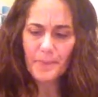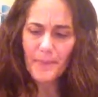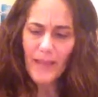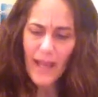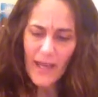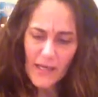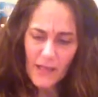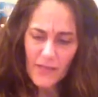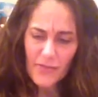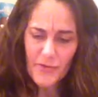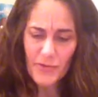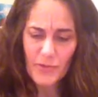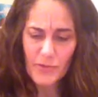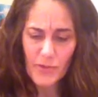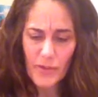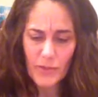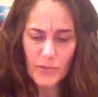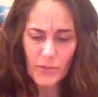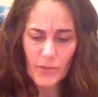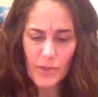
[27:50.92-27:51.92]
Anything
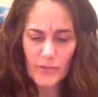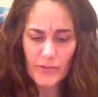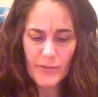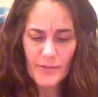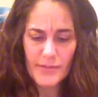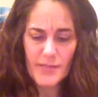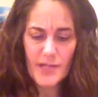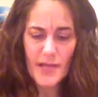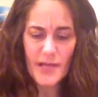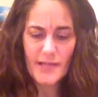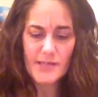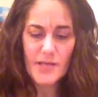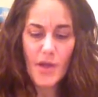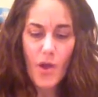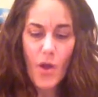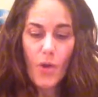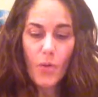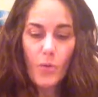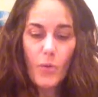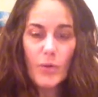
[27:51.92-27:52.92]
along those lines.
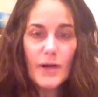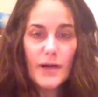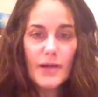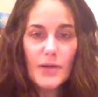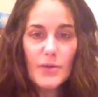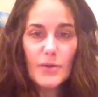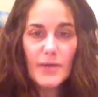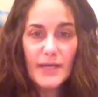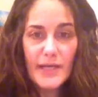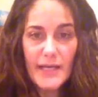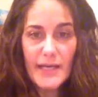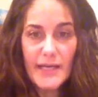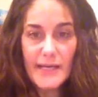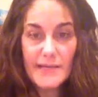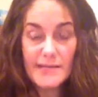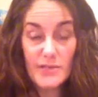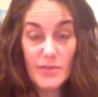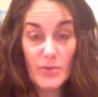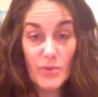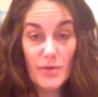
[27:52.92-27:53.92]
What are your
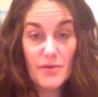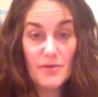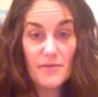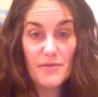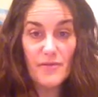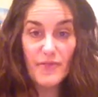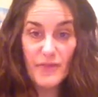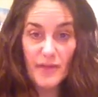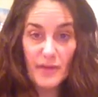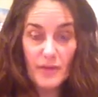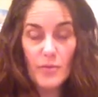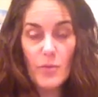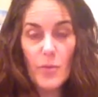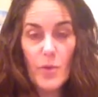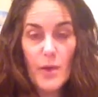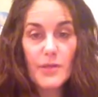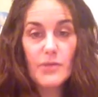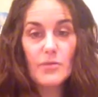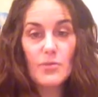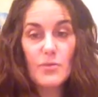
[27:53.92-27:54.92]
needs in order to feel
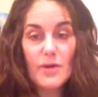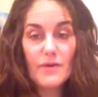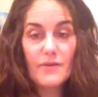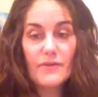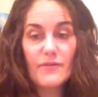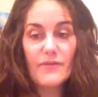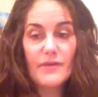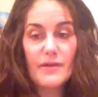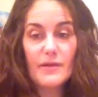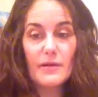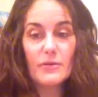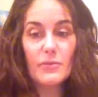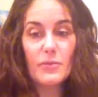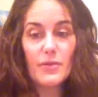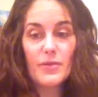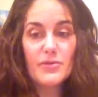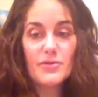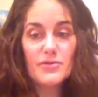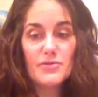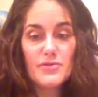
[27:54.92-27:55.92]
what you want to feel
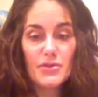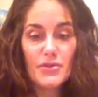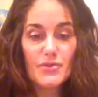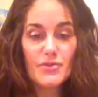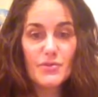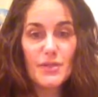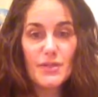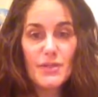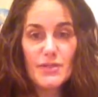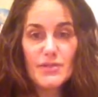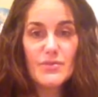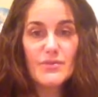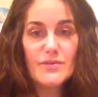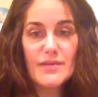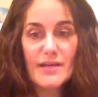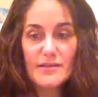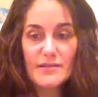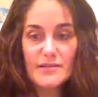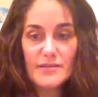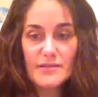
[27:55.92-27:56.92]
with your children in
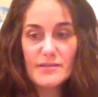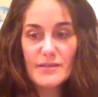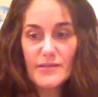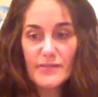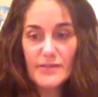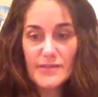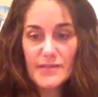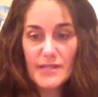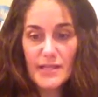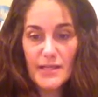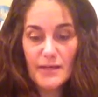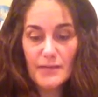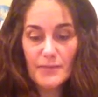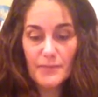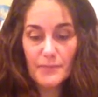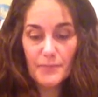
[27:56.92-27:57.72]
2017?